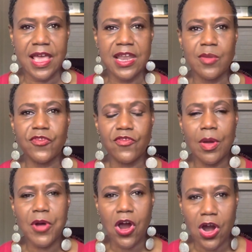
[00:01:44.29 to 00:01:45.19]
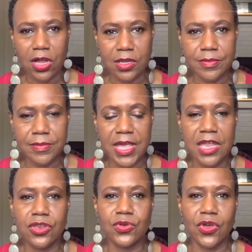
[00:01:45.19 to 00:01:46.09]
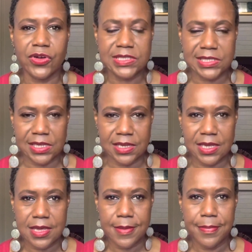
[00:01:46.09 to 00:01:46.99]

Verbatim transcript: and I'm from Harlem in New York City.